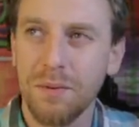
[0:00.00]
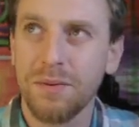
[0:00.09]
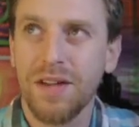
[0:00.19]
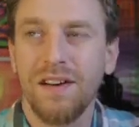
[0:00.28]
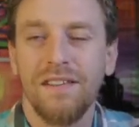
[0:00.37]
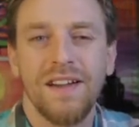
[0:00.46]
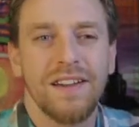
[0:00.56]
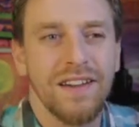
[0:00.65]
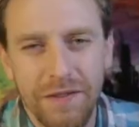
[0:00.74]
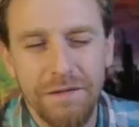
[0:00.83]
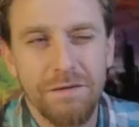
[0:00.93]
was kind of like,
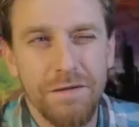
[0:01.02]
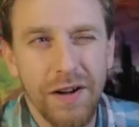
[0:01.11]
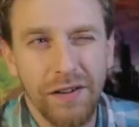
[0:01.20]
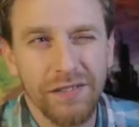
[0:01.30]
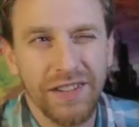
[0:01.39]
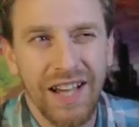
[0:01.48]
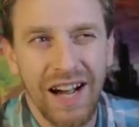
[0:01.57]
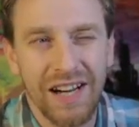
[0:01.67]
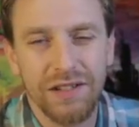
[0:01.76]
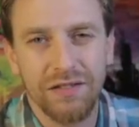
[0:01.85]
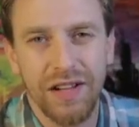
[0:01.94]
it felt
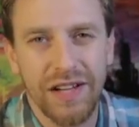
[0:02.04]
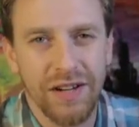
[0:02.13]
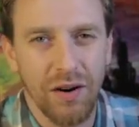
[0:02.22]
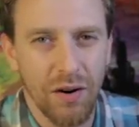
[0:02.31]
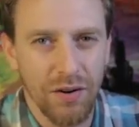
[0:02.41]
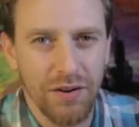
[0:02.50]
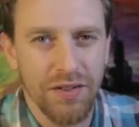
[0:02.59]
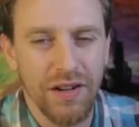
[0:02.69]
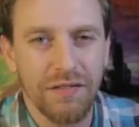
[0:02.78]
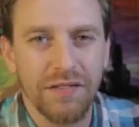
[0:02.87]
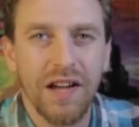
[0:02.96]
kind of like art
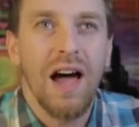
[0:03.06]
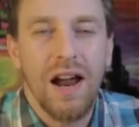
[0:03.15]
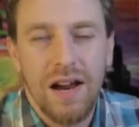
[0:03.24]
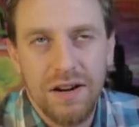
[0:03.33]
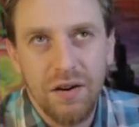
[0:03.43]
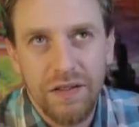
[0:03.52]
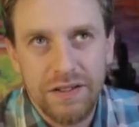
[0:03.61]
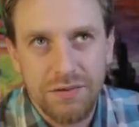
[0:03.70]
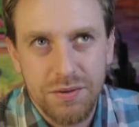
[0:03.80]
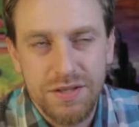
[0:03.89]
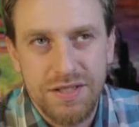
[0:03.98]
theft. And I know that's
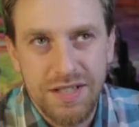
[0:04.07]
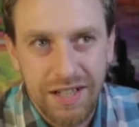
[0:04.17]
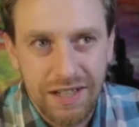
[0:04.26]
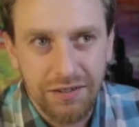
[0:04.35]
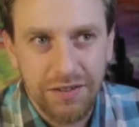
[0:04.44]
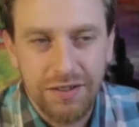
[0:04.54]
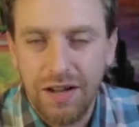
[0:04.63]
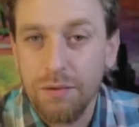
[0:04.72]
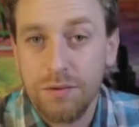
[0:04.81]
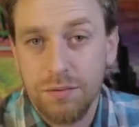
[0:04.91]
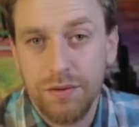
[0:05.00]
ridiculous. I
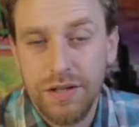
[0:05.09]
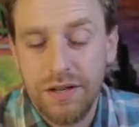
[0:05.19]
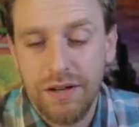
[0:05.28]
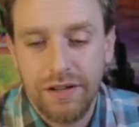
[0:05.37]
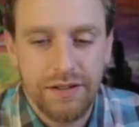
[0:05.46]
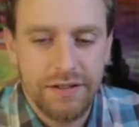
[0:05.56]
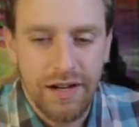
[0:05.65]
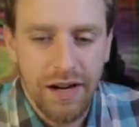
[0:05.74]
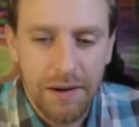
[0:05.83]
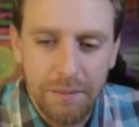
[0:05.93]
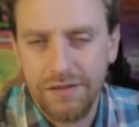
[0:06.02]
was really young at the
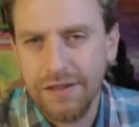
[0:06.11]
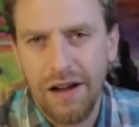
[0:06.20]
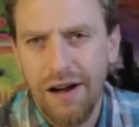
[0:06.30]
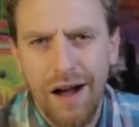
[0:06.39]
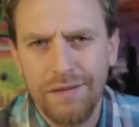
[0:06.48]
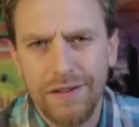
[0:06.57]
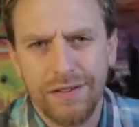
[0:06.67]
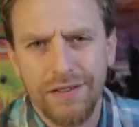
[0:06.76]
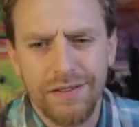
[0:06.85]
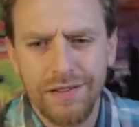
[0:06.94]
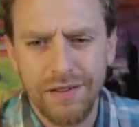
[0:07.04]
time. Now,
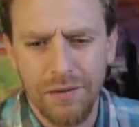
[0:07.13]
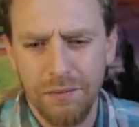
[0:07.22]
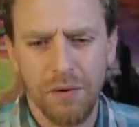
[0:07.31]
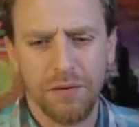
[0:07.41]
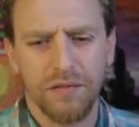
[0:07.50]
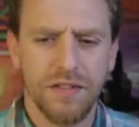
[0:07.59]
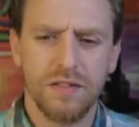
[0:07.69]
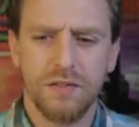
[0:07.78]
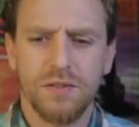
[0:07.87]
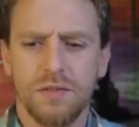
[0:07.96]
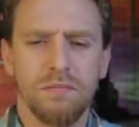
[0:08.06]
obviously, you know, most of these are
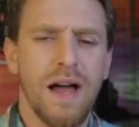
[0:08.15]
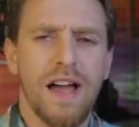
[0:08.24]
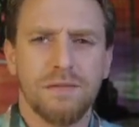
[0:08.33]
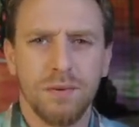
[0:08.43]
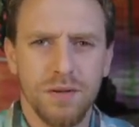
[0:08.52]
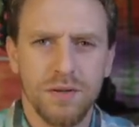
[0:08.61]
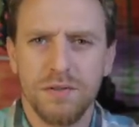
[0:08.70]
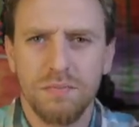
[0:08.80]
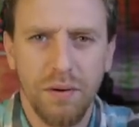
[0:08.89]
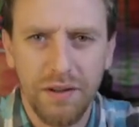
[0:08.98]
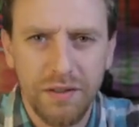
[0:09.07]
just mass-produced
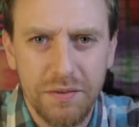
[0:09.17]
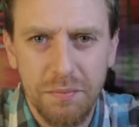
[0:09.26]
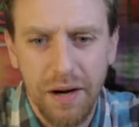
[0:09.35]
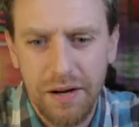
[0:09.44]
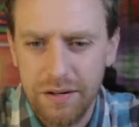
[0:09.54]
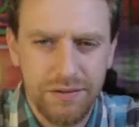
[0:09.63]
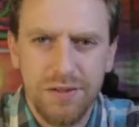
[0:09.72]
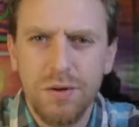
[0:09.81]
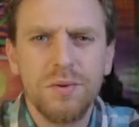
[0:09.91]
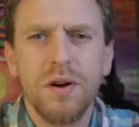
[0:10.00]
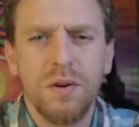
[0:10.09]
prints by,
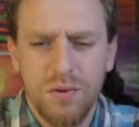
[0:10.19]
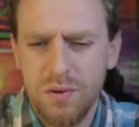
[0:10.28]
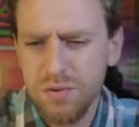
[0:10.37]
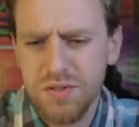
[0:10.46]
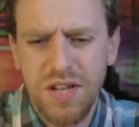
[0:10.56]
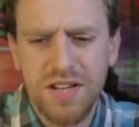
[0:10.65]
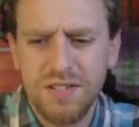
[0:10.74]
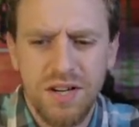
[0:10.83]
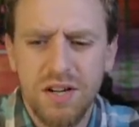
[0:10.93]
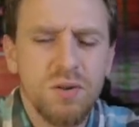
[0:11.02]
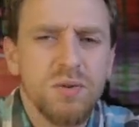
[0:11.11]
who's St.
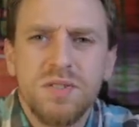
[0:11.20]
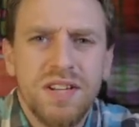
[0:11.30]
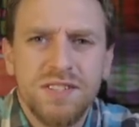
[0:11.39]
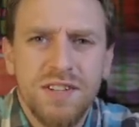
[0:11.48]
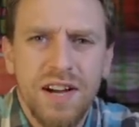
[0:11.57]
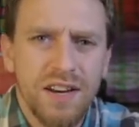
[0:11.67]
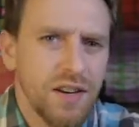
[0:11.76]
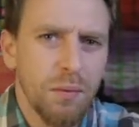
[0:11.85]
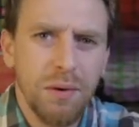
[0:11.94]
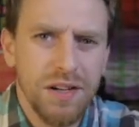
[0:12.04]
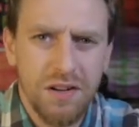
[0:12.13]
John? Who's St. John?
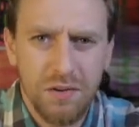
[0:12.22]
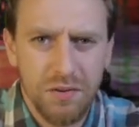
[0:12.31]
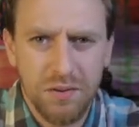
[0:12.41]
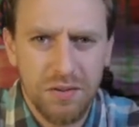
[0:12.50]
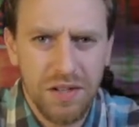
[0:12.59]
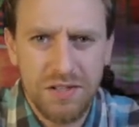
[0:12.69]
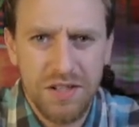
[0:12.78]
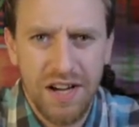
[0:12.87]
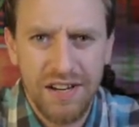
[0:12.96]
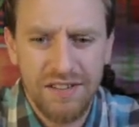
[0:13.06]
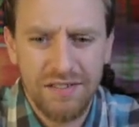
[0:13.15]
Nobody knows who St.
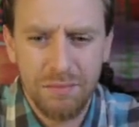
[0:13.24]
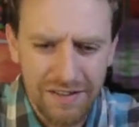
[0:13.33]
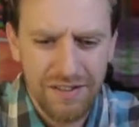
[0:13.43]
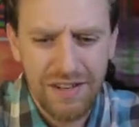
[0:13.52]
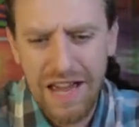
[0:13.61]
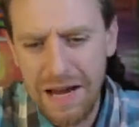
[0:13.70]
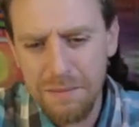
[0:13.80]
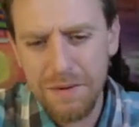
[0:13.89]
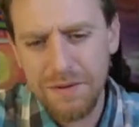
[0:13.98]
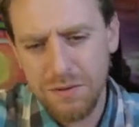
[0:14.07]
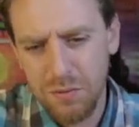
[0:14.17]
John is. His name
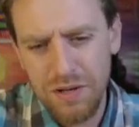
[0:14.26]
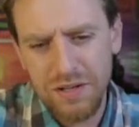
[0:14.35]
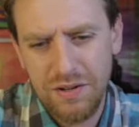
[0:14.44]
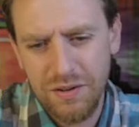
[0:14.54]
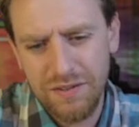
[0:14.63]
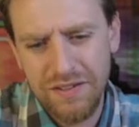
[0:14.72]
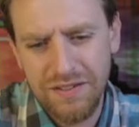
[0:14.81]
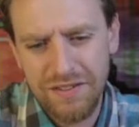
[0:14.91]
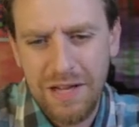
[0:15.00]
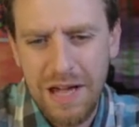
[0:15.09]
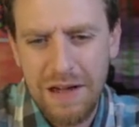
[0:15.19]
is written on
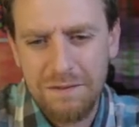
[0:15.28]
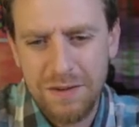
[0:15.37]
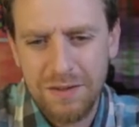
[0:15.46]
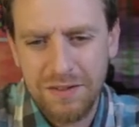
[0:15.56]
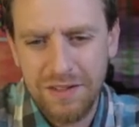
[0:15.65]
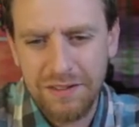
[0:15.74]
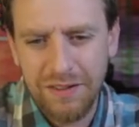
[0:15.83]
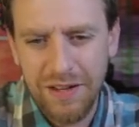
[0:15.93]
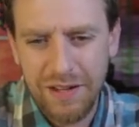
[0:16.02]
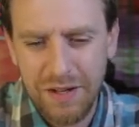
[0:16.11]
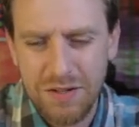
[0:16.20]
this canvas in
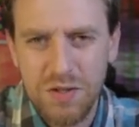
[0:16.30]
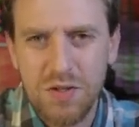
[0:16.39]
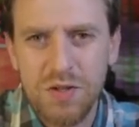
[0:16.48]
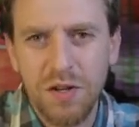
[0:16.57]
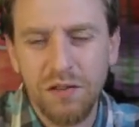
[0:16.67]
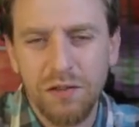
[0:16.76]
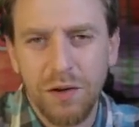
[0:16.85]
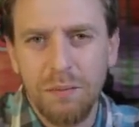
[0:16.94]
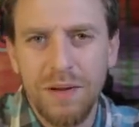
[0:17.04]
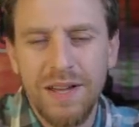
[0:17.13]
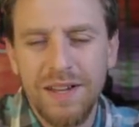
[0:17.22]
like a silver
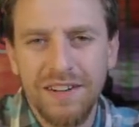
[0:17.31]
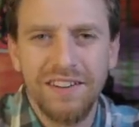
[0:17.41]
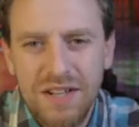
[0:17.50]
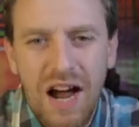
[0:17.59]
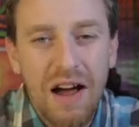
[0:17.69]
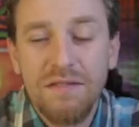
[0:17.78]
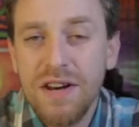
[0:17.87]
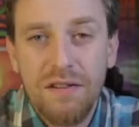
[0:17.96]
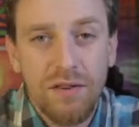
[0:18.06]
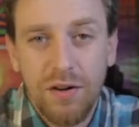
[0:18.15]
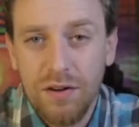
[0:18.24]
pen. I've
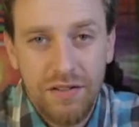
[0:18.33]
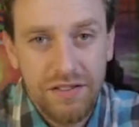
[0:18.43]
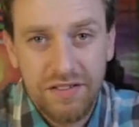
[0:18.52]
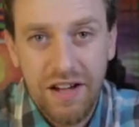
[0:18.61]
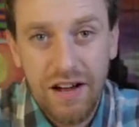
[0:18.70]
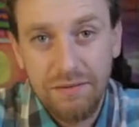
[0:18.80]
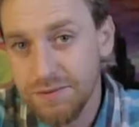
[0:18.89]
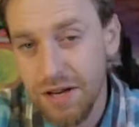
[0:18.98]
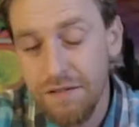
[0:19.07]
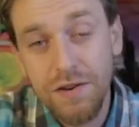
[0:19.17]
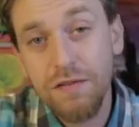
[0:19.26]
never heard of this guy.
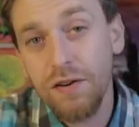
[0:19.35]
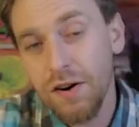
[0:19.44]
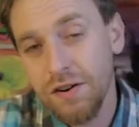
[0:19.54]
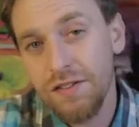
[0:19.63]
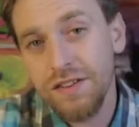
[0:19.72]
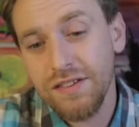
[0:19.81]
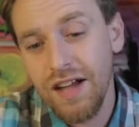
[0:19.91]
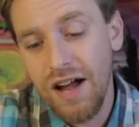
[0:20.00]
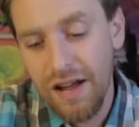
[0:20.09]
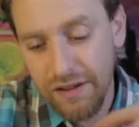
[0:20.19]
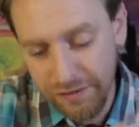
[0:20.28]
If you've heard of this
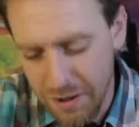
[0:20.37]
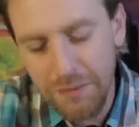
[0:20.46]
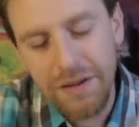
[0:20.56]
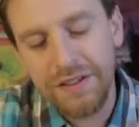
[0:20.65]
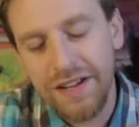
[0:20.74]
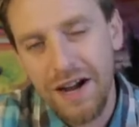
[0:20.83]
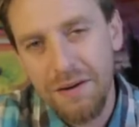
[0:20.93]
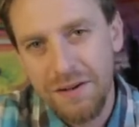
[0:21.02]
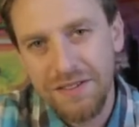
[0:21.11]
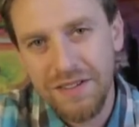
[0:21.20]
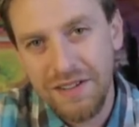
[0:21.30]
guy, tell me in the
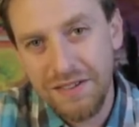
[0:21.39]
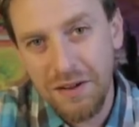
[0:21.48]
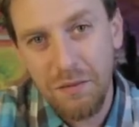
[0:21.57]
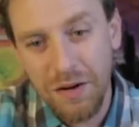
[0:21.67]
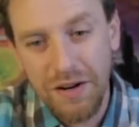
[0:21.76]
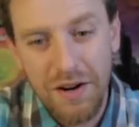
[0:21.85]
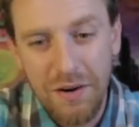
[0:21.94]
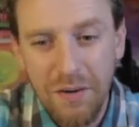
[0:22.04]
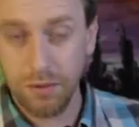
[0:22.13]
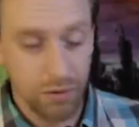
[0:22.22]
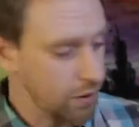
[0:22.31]
comments because I want to know.
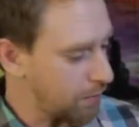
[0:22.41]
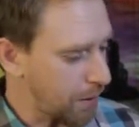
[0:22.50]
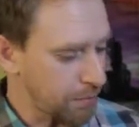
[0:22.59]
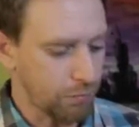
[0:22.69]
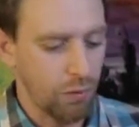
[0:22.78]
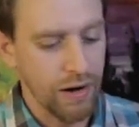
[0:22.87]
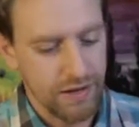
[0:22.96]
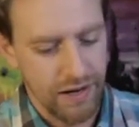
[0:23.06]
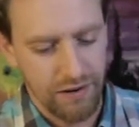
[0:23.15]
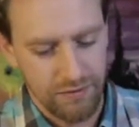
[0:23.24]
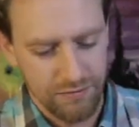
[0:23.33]
I'm gonna look him up right
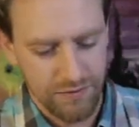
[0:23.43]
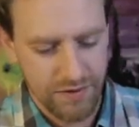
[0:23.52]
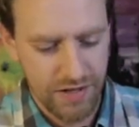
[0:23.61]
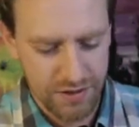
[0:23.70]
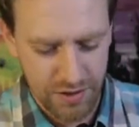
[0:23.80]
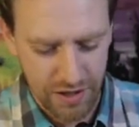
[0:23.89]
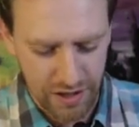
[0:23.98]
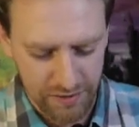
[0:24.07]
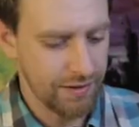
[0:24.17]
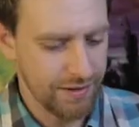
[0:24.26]
now. St. John.